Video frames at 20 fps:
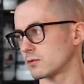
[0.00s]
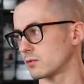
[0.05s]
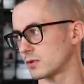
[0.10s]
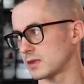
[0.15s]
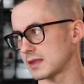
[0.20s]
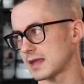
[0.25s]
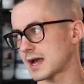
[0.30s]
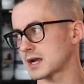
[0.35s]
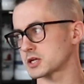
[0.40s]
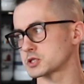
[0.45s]
or
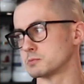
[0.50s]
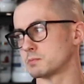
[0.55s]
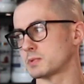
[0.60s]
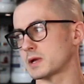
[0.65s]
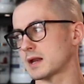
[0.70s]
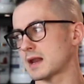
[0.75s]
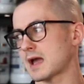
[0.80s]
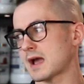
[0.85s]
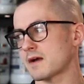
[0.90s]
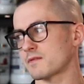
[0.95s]
the action
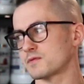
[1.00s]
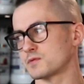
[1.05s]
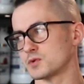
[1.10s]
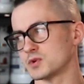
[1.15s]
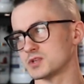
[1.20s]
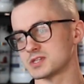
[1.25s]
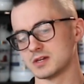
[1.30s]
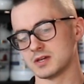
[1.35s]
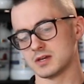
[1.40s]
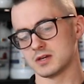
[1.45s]
plan
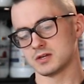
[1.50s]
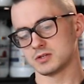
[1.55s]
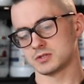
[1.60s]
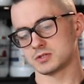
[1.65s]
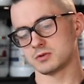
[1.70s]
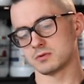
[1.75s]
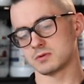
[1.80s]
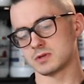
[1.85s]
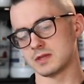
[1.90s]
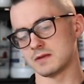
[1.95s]
afterwards,
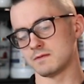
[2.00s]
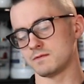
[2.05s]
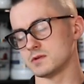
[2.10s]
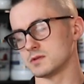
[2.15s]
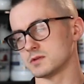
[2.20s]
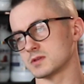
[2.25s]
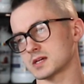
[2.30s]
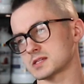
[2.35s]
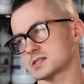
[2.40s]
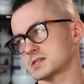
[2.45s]
to give you
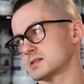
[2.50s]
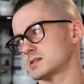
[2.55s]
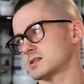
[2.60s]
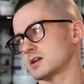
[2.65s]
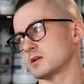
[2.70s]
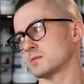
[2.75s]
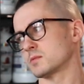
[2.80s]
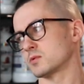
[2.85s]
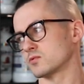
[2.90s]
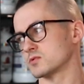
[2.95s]
that
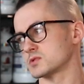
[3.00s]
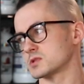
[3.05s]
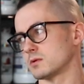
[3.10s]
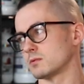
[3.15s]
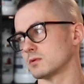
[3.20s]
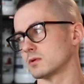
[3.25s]
sustainable result